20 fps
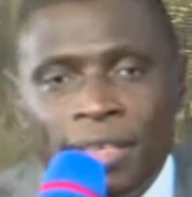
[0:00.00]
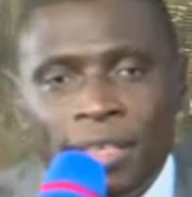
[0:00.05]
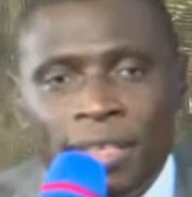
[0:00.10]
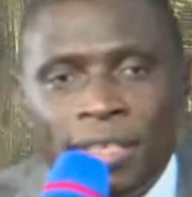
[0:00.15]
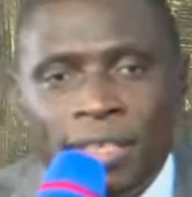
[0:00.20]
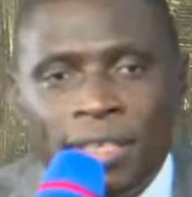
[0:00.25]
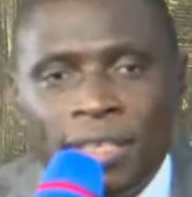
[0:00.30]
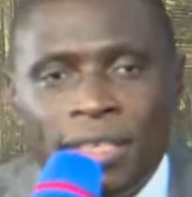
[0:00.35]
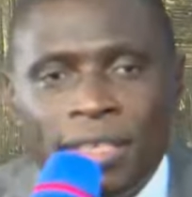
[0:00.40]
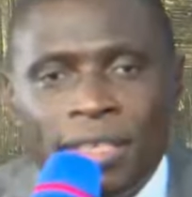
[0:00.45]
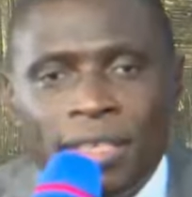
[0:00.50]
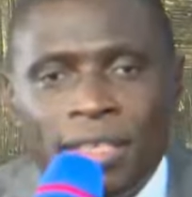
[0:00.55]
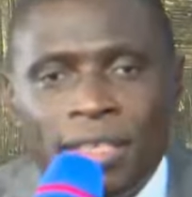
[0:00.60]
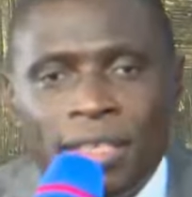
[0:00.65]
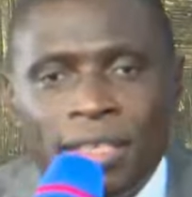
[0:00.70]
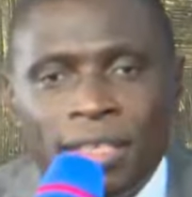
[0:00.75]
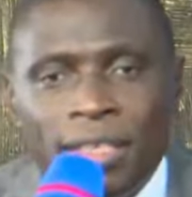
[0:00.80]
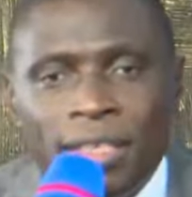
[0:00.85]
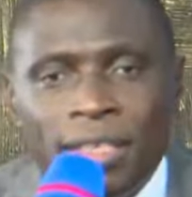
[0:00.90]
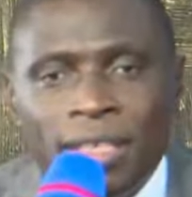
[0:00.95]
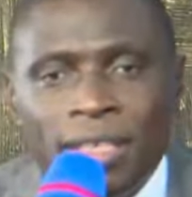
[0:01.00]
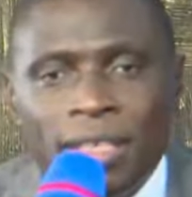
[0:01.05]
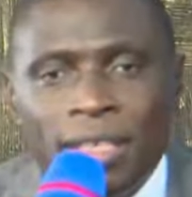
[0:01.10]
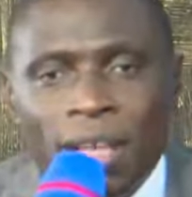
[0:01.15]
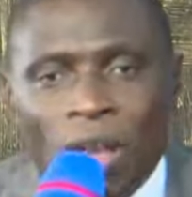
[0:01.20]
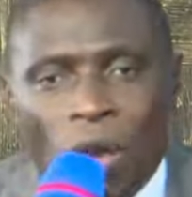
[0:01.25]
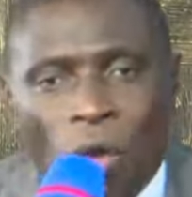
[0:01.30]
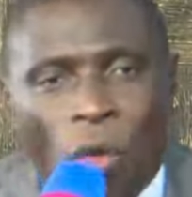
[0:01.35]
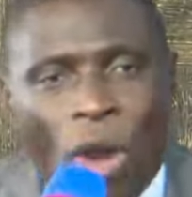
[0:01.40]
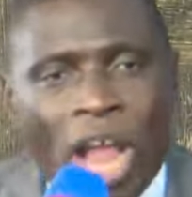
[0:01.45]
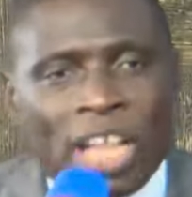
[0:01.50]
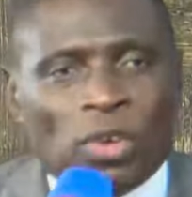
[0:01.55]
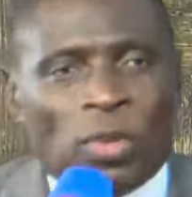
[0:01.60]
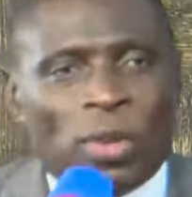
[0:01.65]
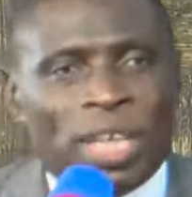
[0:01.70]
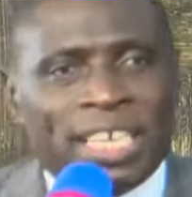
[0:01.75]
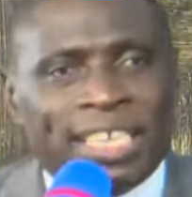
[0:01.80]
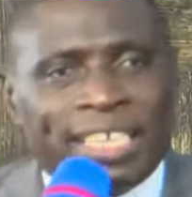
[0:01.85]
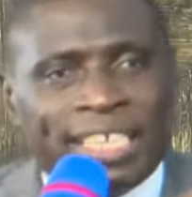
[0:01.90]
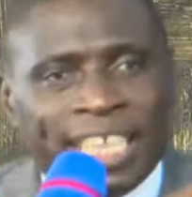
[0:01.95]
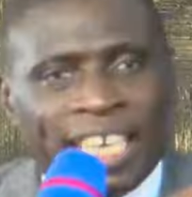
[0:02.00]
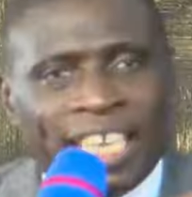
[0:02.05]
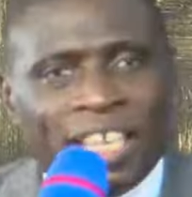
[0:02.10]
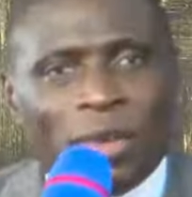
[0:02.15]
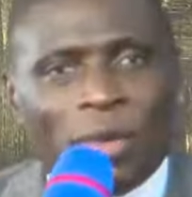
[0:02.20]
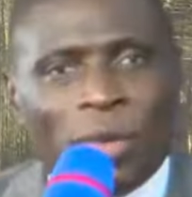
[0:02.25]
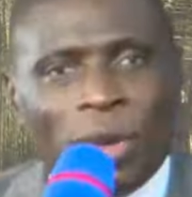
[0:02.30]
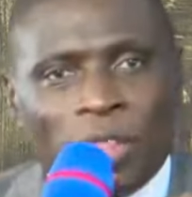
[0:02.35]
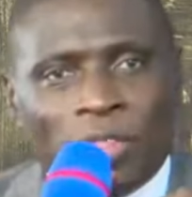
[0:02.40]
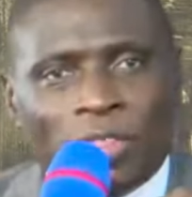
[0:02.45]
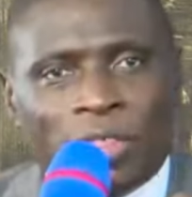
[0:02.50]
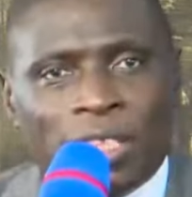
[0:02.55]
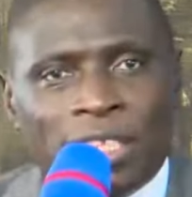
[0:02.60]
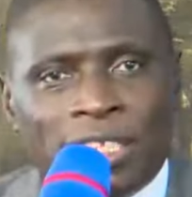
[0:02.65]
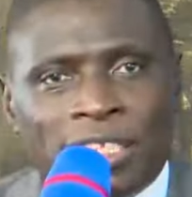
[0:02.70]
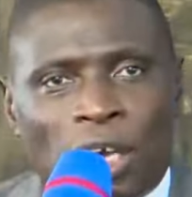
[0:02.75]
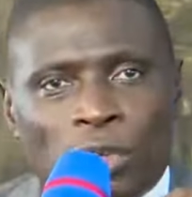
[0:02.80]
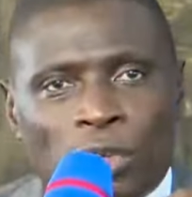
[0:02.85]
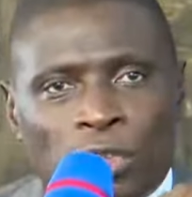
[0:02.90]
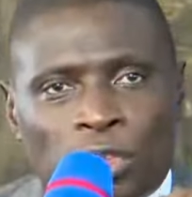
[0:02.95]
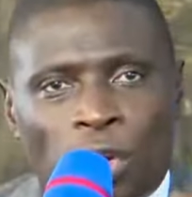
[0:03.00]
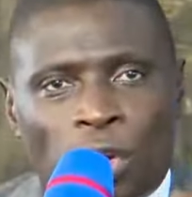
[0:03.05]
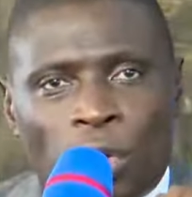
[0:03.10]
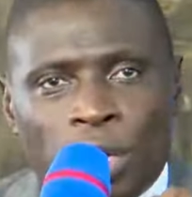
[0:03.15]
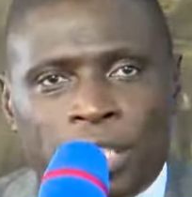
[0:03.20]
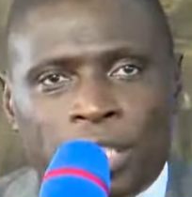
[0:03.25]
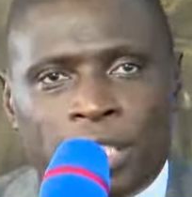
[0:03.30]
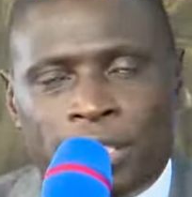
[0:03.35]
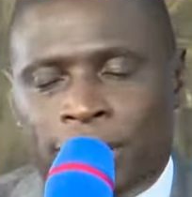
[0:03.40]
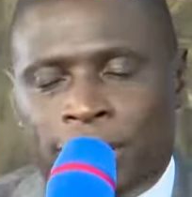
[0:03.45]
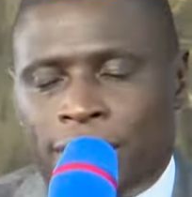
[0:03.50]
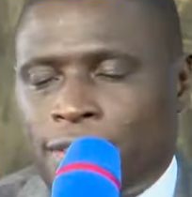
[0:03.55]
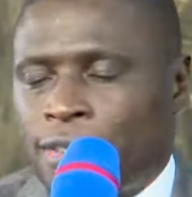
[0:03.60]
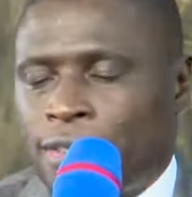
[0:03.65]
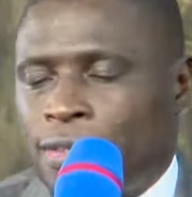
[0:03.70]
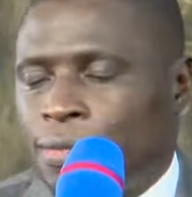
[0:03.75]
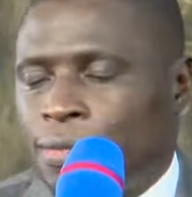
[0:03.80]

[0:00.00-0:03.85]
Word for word: Hello. What we are dealing with is authorities.